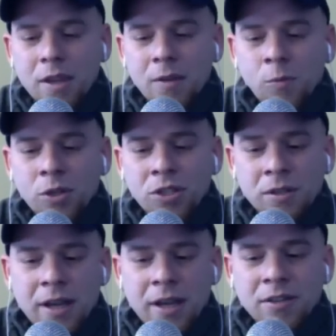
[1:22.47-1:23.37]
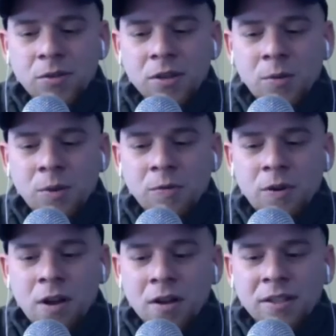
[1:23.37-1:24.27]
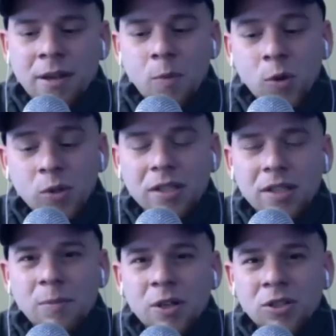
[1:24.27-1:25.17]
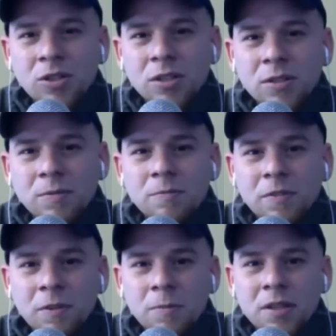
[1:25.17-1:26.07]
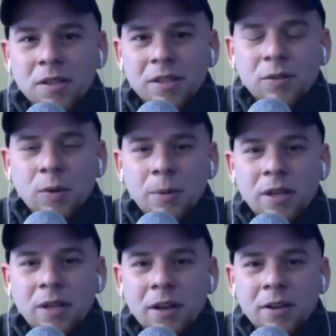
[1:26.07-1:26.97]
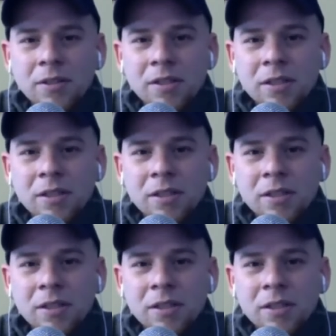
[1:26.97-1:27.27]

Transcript: which has to do a lot with frogs. I mostly take pictures of amphibians and reptiles.